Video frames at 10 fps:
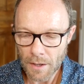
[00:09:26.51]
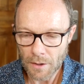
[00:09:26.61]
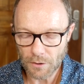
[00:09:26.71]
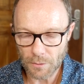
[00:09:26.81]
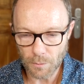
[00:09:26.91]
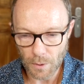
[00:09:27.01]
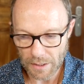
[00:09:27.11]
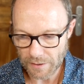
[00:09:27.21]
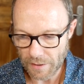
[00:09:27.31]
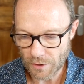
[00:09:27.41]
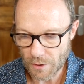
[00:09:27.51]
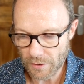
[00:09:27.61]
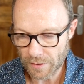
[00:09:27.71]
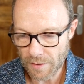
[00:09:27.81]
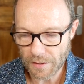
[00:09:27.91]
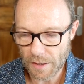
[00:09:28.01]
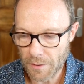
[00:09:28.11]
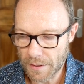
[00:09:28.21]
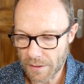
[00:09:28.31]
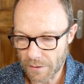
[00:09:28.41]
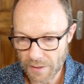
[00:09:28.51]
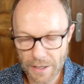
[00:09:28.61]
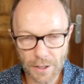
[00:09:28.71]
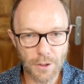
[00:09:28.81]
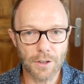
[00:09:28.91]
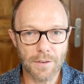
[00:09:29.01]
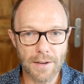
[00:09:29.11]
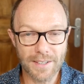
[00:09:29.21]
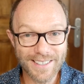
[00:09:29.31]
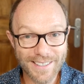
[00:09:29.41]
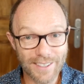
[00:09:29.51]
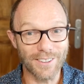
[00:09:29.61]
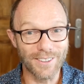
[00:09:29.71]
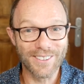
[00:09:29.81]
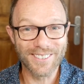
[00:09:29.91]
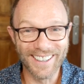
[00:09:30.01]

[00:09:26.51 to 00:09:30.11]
So what I tend to do is I tend to go in and take a look around and listen.